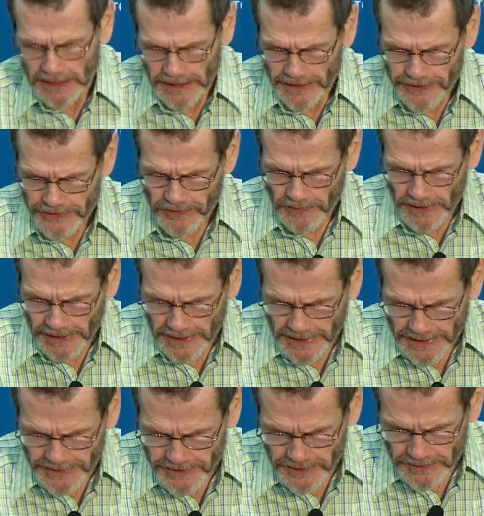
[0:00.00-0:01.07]
And so I'd
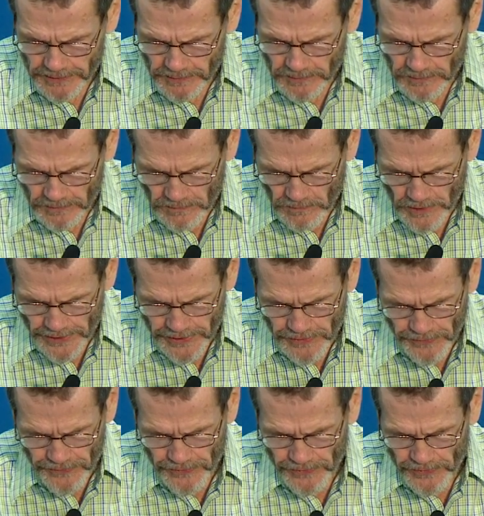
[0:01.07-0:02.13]
like to walk
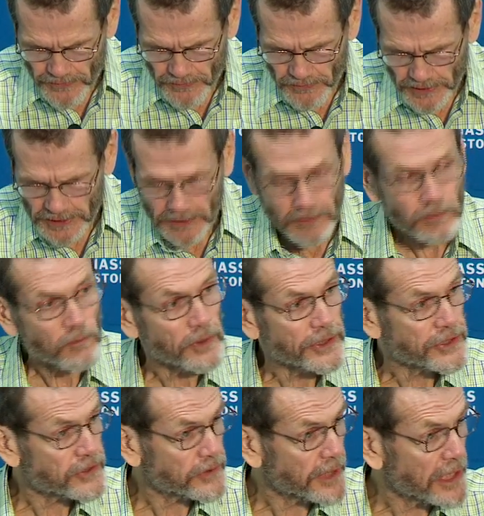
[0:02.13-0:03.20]
you through
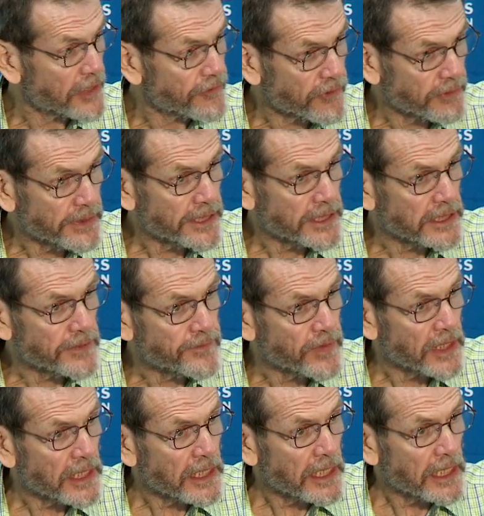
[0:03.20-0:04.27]
what stood out for me
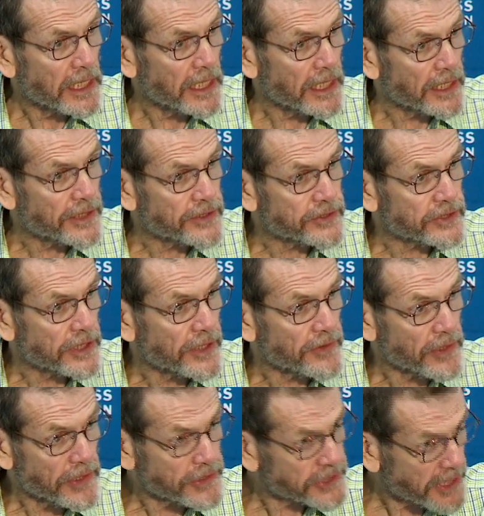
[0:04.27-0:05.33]
as
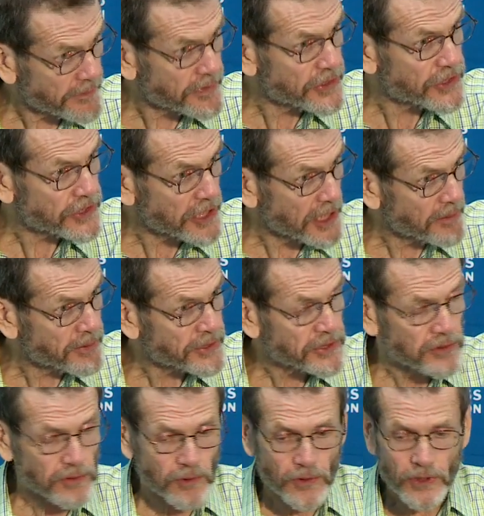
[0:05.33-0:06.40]
a 7
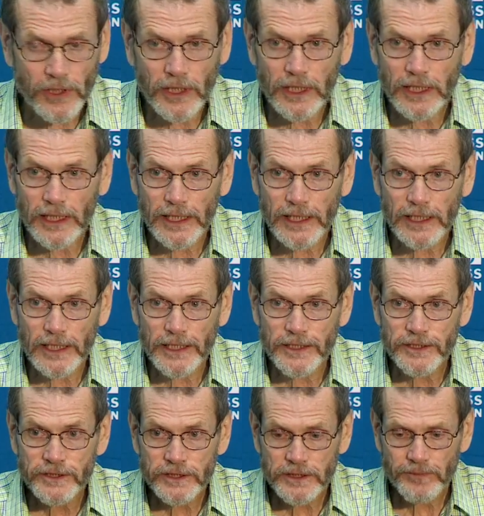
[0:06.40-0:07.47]
steps or
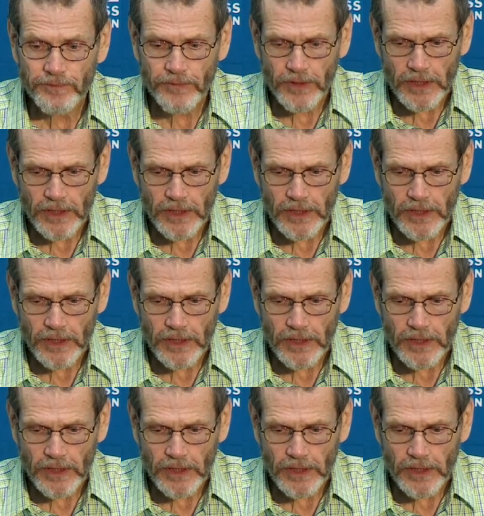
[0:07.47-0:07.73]
guidelines